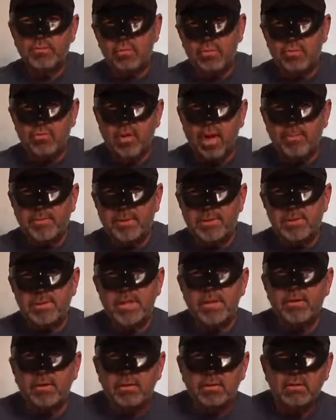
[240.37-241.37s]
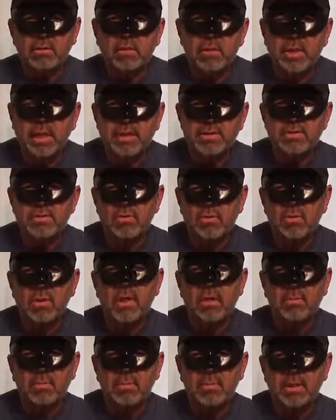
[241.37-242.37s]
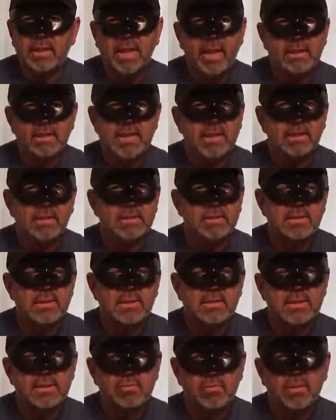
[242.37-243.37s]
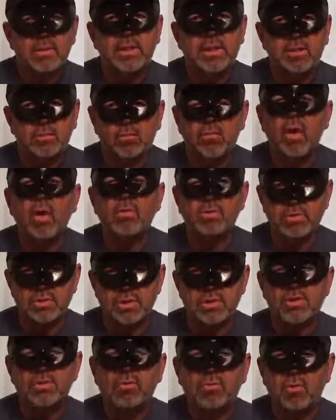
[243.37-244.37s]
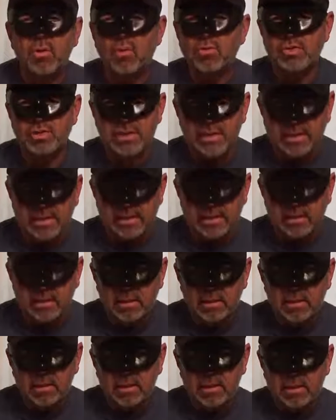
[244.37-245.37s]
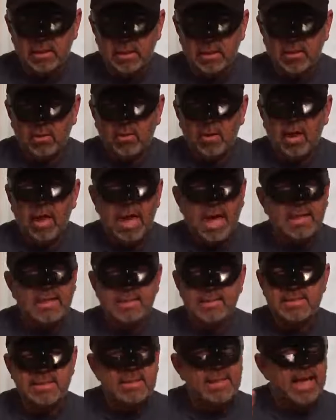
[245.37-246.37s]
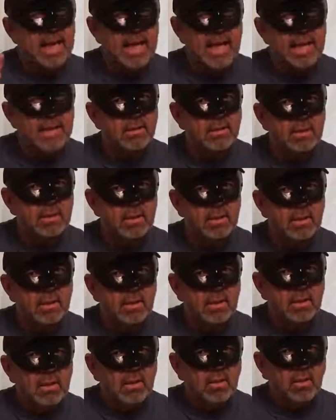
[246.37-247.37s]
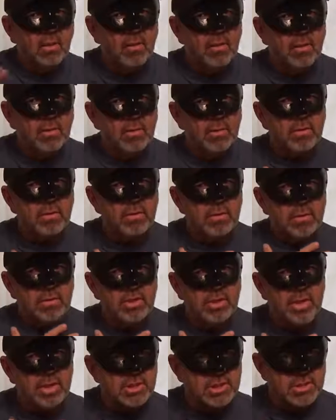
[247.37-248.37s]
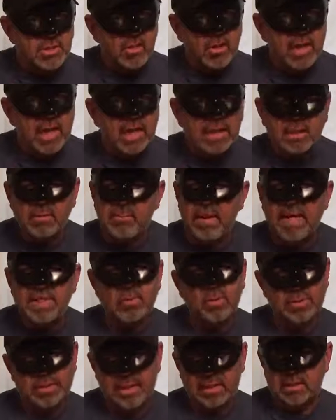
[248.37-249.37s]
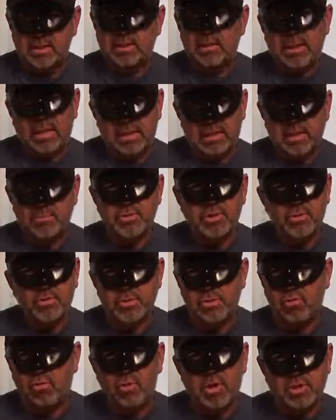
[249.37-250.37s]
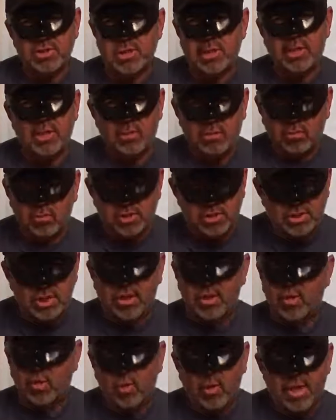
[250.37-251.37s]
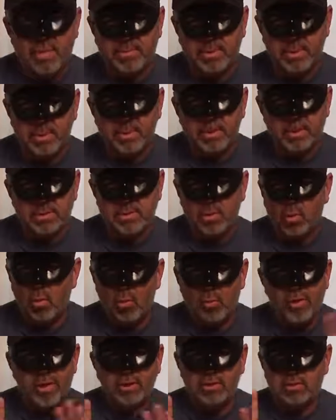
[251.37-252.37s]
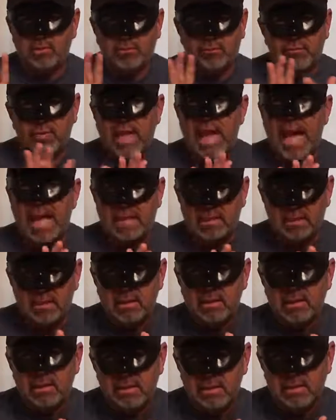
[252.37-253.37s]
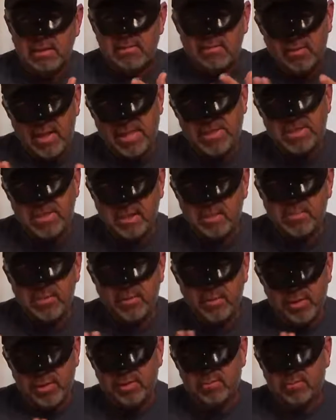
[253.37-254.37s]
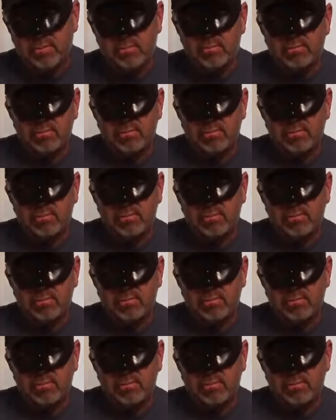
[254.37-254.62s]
dropping his dinner. Okay, he's thrown up. You can't take this. It's really gross. It's a gross scene. I didn't see the head or the chest area. I can imagine what that looked like. I'm sure it was crushed like a grape because the whole thing looked flat, as flat as it can be with a